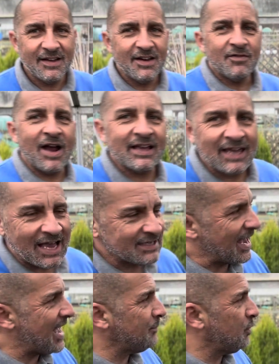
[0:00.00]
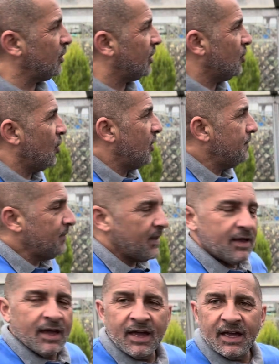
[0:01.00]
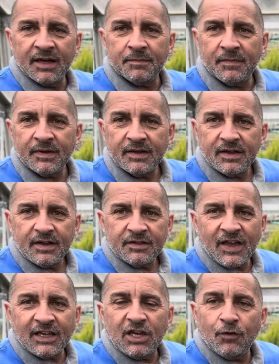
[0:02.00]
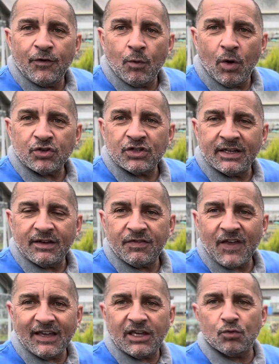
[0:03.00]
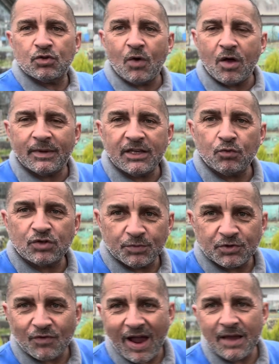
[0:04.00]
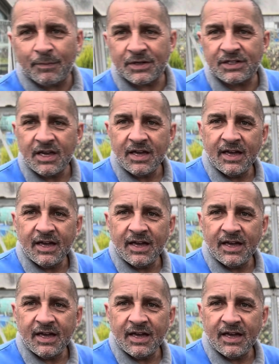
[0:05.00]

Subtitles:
Right guys, I'm going to go. Thank you for watching. Thank you to all my new subscribers.